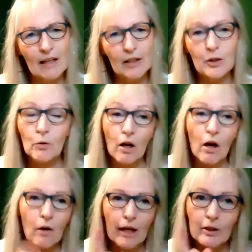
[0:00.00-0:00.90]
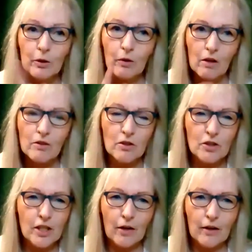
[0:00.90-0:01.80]
And you were also
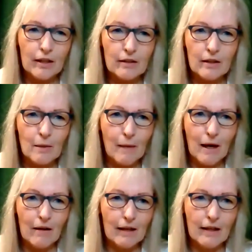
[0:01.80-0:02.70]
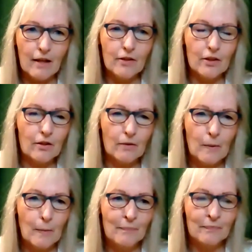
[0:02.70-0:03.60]
sharing about another
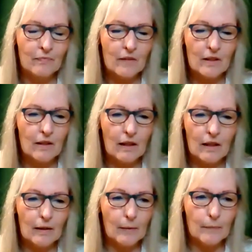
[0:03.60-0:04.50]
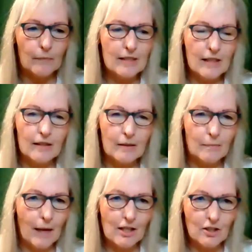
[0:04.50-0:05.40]
ascended
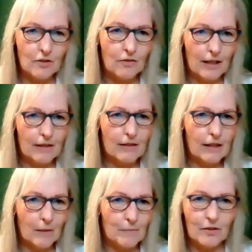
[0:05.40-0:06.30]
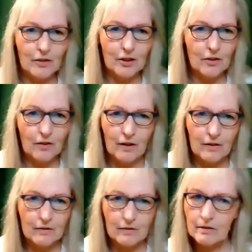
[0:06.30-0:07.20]
master that comes to the earth
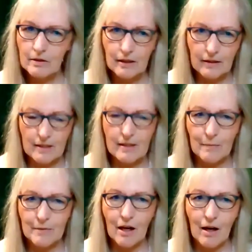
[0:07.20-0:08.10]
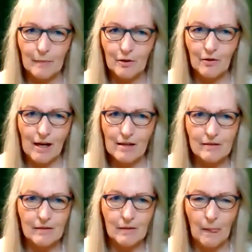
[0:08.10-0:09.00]
on at the same time, correct?